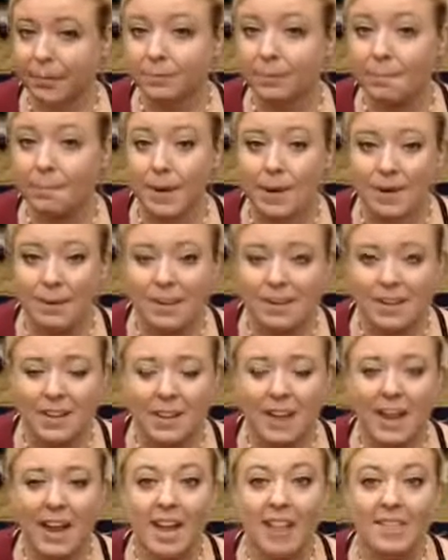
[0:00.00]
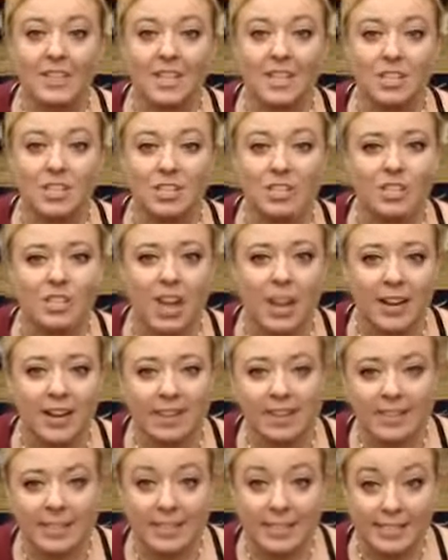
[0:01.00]
But the
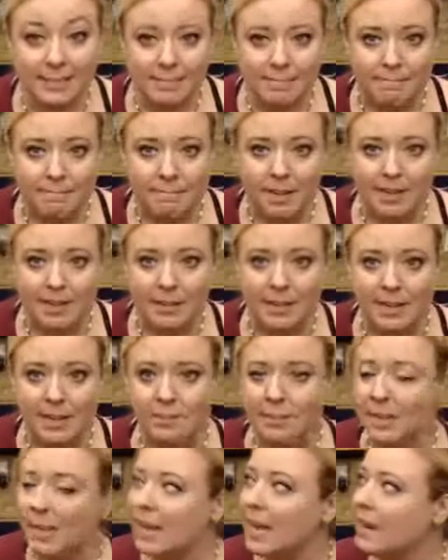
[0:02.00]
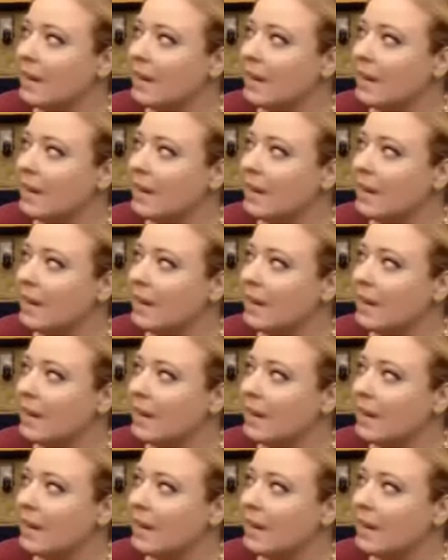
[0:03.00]
giant smelled him again.